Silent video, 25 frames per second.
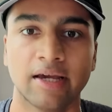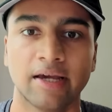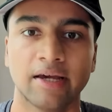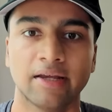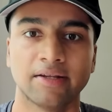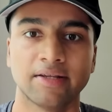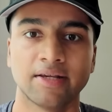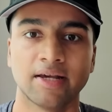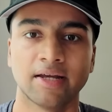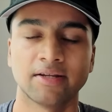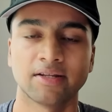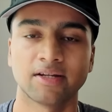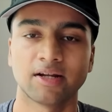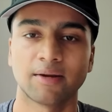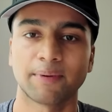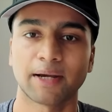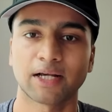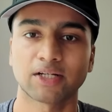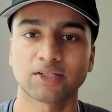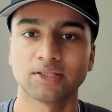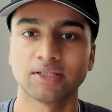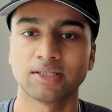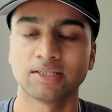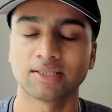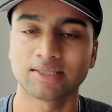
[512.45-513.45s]
And he ended up
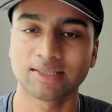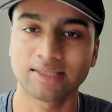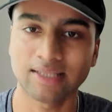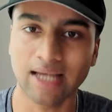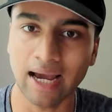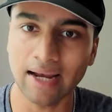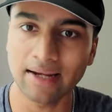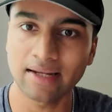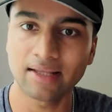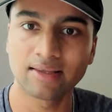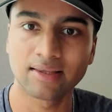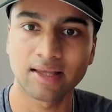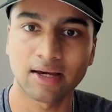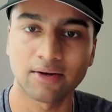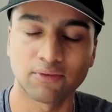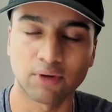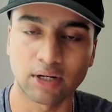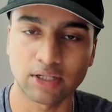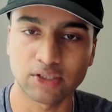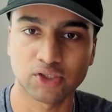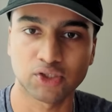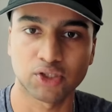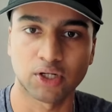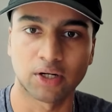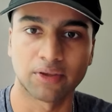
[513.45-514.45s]
actually signing that
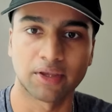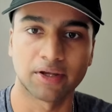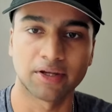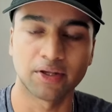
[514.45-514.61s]
restaurant